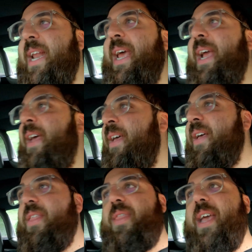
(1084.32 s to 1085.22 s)
hitting
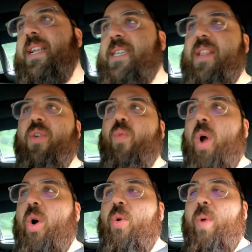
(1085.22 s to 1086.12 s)
things in the
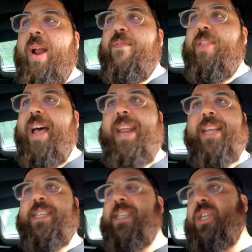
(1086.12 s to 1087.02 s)
road, whatever that
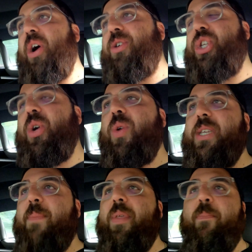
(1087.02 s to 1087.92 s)
is, this car
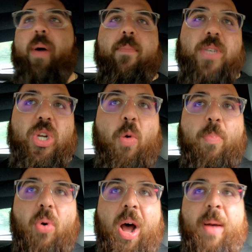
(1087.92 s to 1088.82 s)
soaks up the bumps no
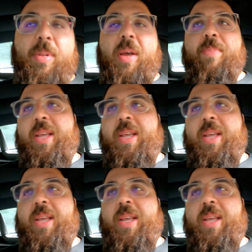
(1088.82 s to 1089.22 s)
problem.